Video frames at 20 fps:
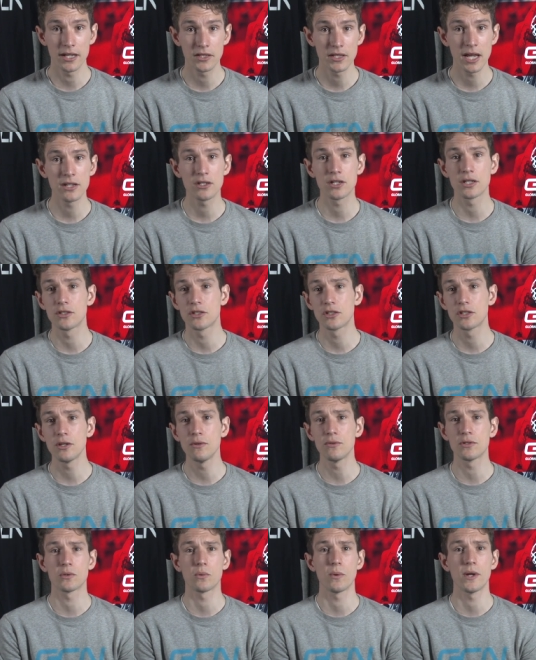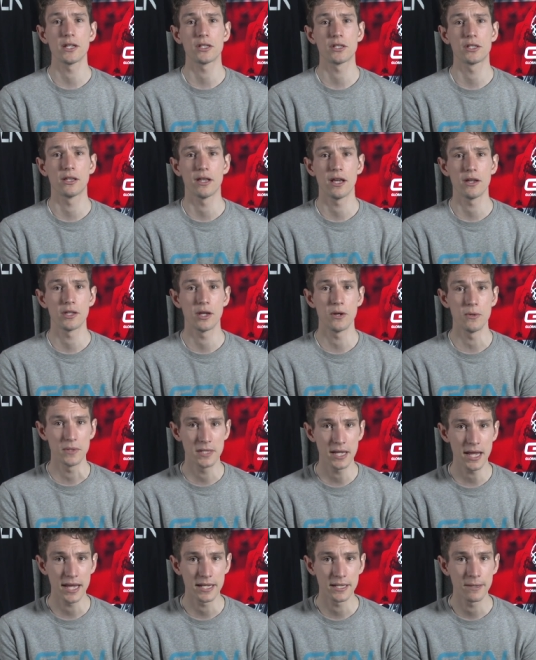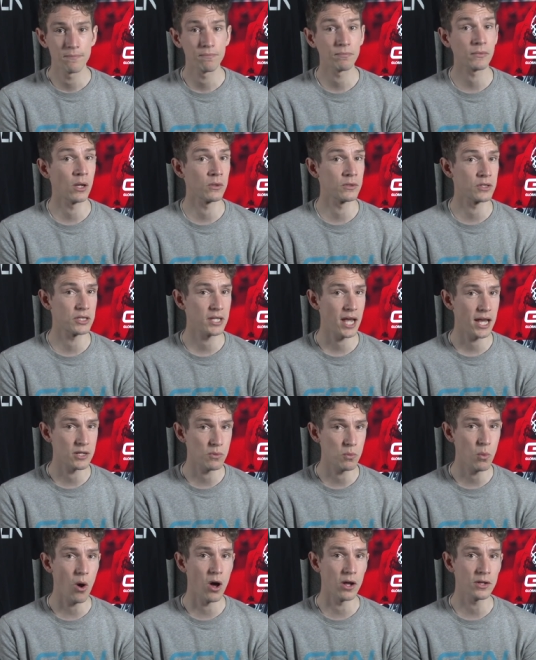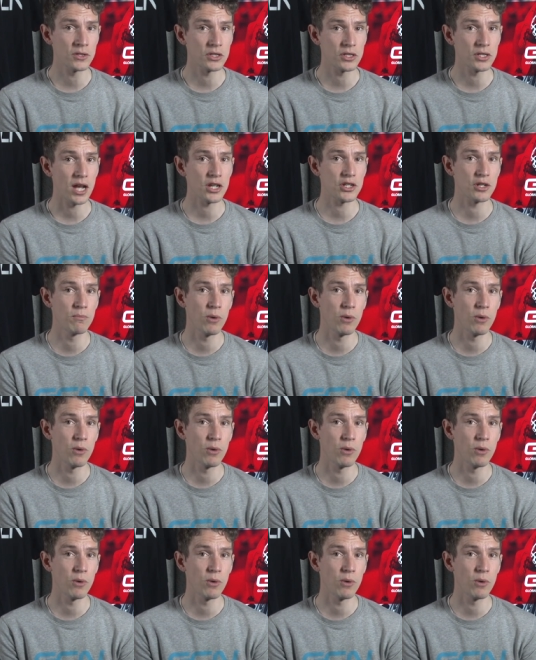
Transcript: attention soon switched to those who did. On stage one, Sacha